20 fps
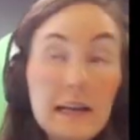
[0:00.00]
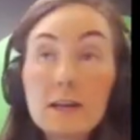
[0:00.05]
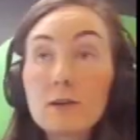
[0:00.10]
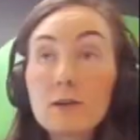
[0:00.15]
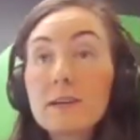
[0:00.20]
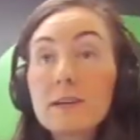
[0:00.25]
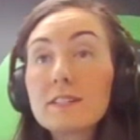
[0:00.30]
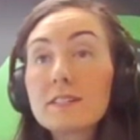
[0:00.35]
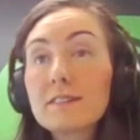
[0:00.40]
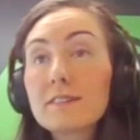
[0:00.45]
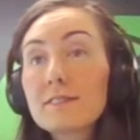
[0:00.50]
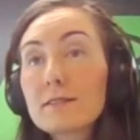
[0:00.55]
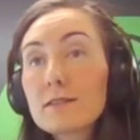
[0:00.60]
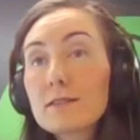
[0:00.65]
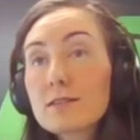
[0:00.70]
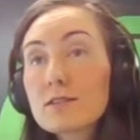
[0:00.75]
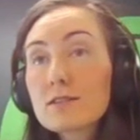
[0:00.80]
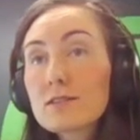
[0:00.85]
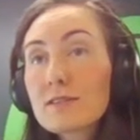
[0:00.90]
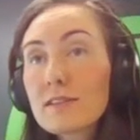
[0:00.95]
are looking to
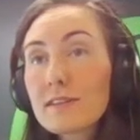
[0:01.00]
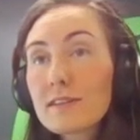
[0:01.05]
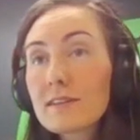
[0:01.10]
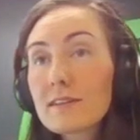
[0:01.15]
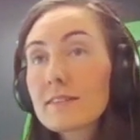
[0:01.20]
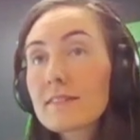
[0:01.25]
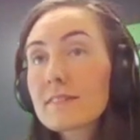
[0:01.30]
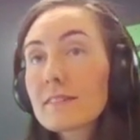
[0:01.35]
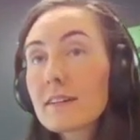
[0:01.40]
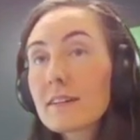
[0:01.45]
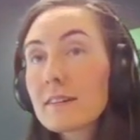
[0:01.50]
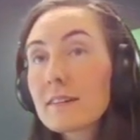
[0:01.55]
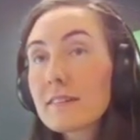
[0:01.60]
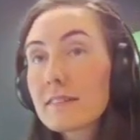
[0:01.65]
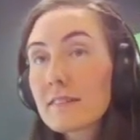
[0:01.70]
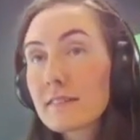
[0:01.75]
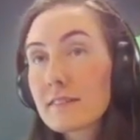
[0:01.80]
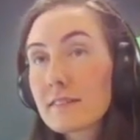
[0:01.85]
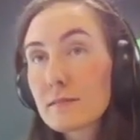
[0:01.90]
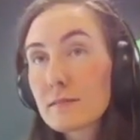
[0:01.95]
search this in the
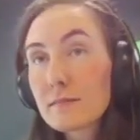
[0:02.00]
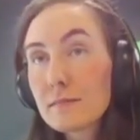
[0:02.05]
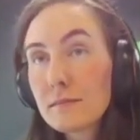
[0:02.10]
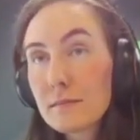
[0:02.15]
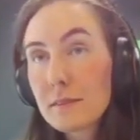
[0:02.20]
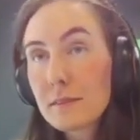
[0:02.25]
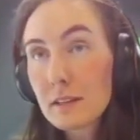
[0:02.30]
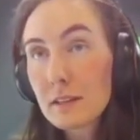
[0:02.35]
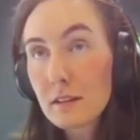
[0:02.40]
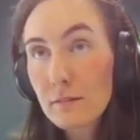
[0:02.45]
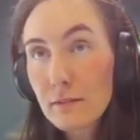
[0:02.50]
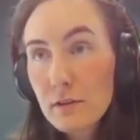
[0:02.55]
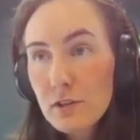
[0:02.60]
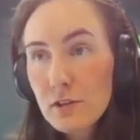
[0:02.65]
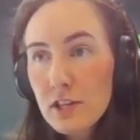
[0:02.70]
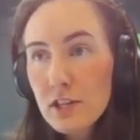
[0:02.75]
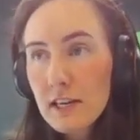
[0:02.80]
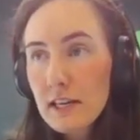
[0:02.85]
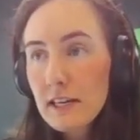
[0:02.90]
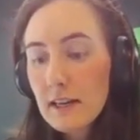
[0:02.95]
system in the
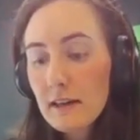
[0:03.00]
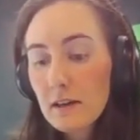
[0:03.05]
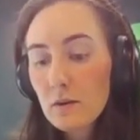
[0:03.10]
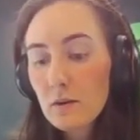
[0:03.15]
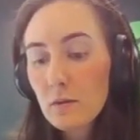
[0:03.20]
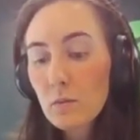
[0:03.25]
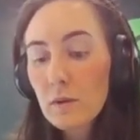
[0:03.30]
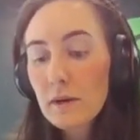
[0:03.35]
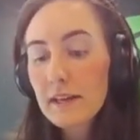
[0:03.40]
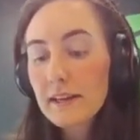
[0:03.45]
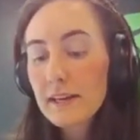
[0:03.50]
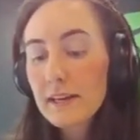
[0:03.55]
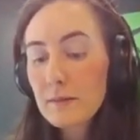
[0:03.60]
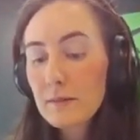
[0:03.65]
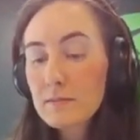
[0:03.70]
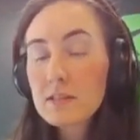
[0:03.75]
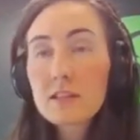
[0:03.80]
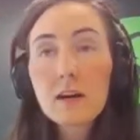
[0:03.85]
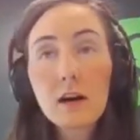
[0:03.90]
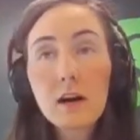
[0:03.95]
future, we can
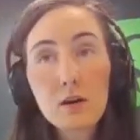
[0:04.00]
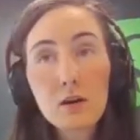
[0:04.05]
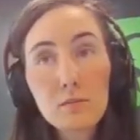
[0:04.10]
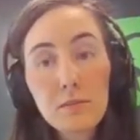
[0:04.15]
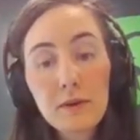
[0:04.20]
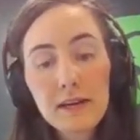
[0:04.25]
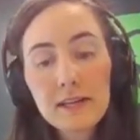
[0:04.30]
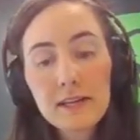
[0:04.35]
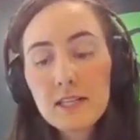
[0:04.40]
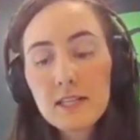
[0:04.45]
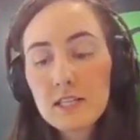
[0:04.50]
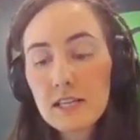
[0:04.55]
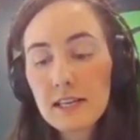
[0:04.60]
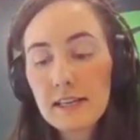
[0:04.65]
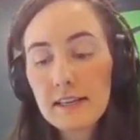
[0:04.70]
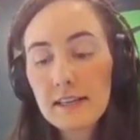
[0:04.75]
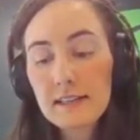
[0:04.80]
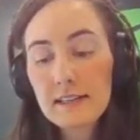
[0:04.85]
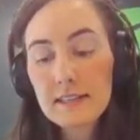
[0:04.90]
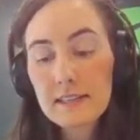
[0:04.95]
come to the home page
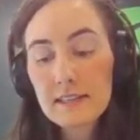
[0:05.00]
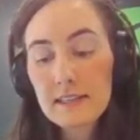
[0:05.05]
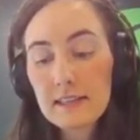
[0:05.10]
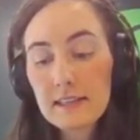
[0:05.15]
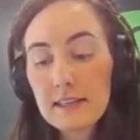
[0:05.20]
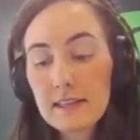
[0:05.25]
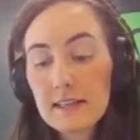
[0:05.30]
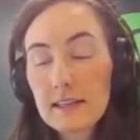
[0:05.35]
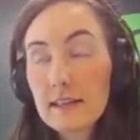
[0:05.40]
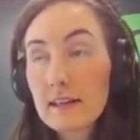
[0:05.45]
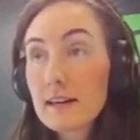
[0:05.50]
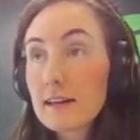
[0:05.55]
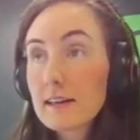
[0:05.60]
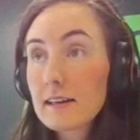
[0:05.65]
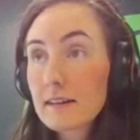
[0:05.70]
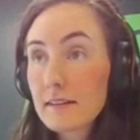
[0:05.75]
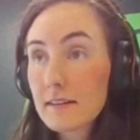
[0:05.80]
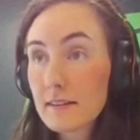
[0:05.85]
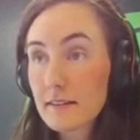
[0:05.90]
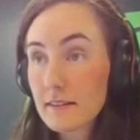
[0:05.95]
and
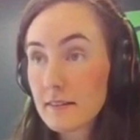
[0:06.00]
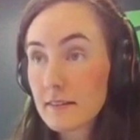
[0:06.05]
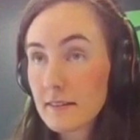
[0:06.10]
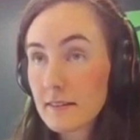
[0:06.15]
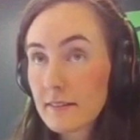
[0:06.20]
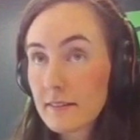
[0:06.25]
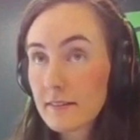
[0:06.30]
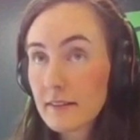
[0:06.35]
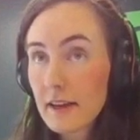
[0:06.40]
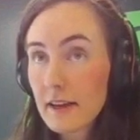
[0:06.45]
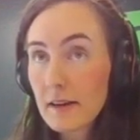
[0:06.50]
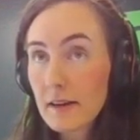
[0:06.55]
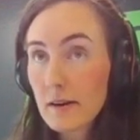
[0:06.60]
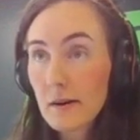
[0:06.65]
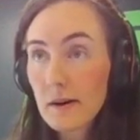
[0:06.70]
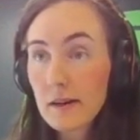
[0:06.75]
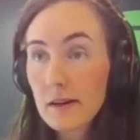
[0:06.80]
click the scan